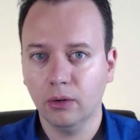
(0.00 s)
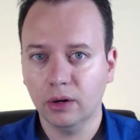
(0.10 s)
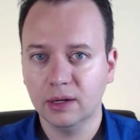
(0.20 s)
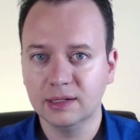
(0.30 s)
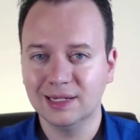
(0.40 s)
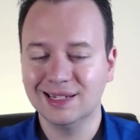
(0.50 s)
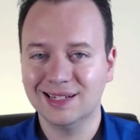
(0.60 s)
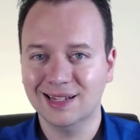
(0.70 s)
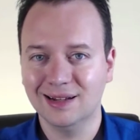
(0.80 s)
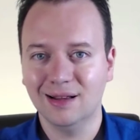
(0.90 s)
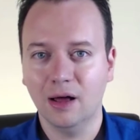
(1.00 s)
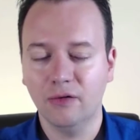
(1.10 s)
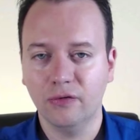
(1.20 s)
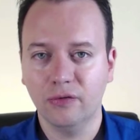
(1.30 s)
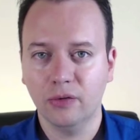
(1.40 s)
consisted of
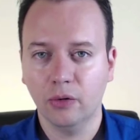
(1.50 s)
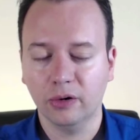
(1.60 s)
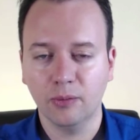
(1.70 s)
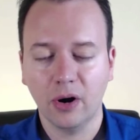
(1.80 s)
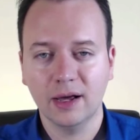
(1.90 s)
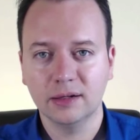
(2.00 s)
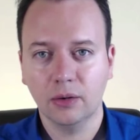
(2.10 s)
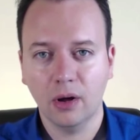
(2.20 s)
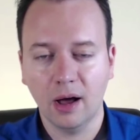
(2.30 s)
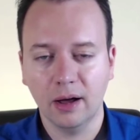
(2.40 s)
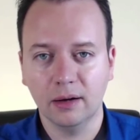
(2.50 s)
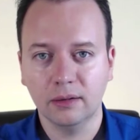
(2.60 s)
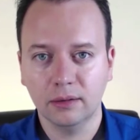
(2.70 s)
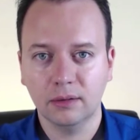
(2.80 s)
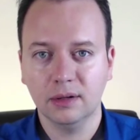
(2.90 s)

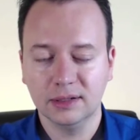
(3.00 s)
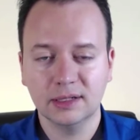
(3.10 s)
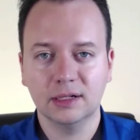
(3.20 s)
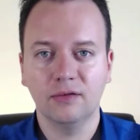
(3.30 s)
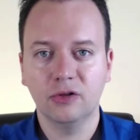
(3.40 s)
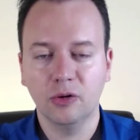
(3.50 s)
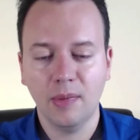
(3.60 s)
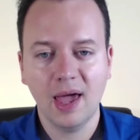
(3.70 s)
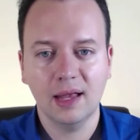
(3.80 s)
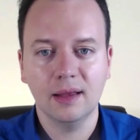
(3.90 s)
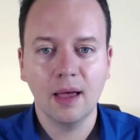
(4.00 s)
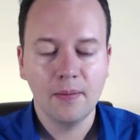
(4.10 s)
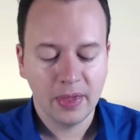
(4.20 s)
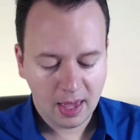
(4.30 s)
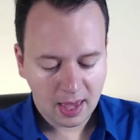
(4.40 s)
the domain,
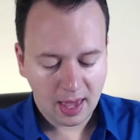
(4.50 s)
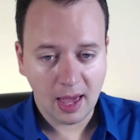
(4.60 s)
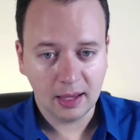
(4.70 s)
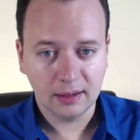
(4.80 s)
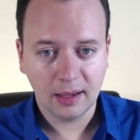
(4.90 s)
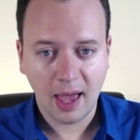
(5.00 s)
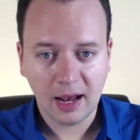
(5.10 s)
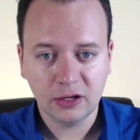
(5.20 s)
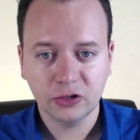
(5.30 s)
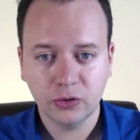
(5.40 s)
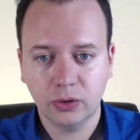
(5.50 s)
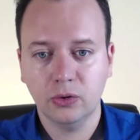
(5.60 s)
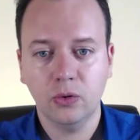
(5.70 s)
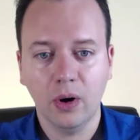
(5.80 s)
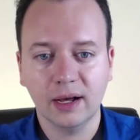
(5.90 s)
and any student
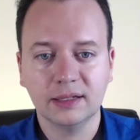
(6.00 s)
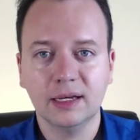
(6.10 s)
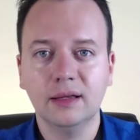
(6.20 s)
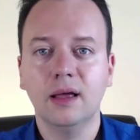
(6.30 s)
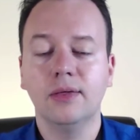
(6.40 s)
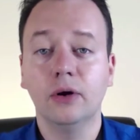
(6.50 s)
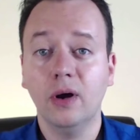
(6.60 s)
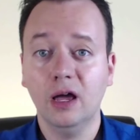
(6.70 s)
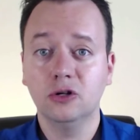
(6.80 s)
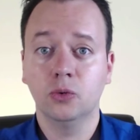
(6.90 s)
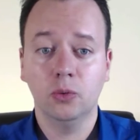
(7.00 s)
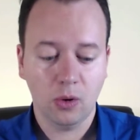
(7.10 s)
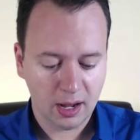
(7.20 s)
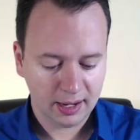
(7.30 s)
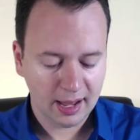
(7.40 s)
who walks in, their age would
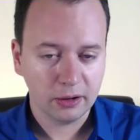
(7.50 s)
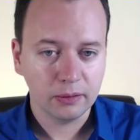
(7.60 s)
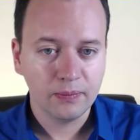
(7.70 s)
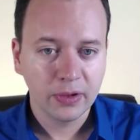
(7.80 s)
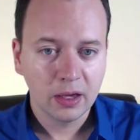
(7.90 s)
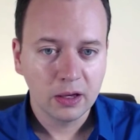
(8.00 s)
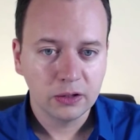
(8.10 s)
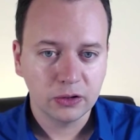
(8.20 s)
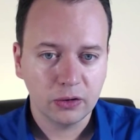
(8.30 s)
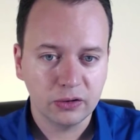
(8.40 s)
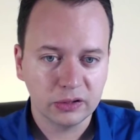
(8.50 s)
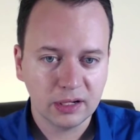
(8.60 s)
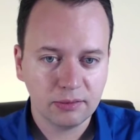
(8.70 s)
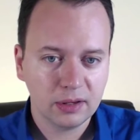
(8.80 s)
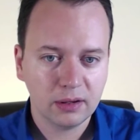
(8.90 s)
walk out. So there's
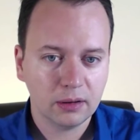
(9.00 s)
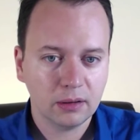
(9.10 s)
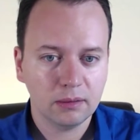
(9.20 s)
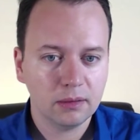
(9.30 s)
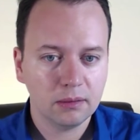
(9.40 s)
something